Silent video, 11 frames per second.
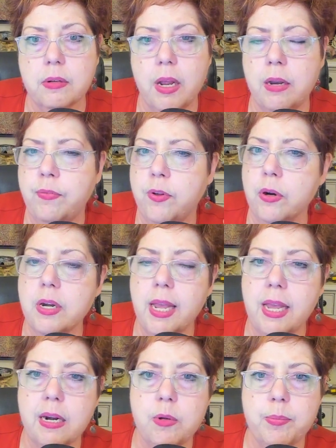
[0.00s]
And if you're an
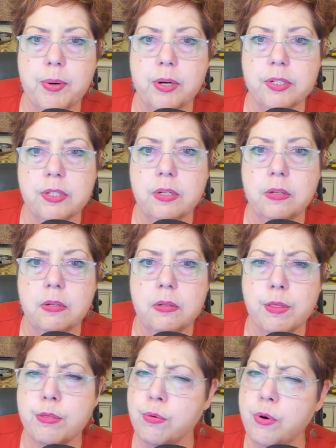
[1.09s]
animal person
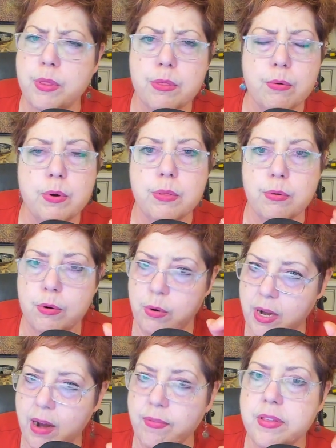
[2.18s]
through and through and through, and
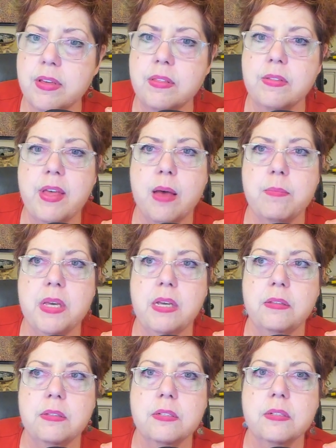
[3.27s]
everything that
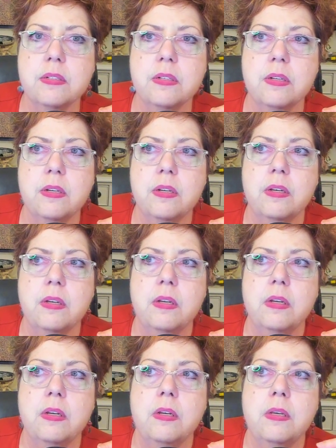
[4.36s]
means,
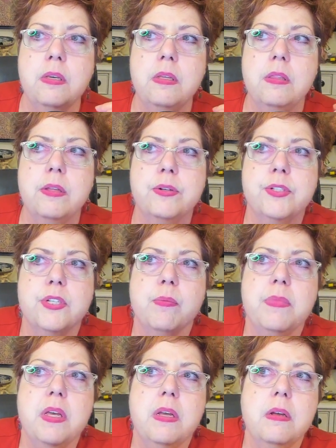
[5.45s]
there's
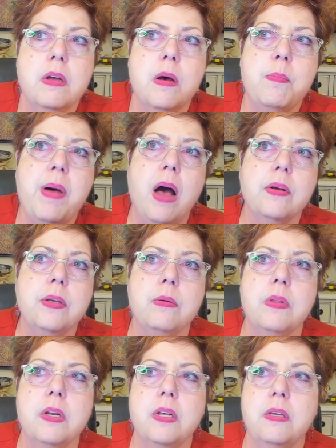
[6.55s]
something about you
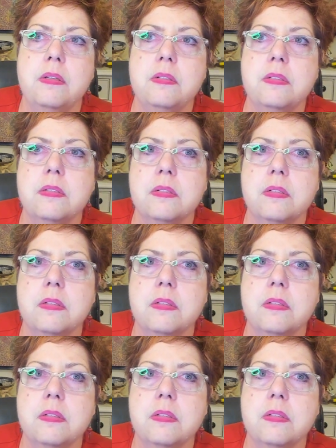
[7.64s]
that is,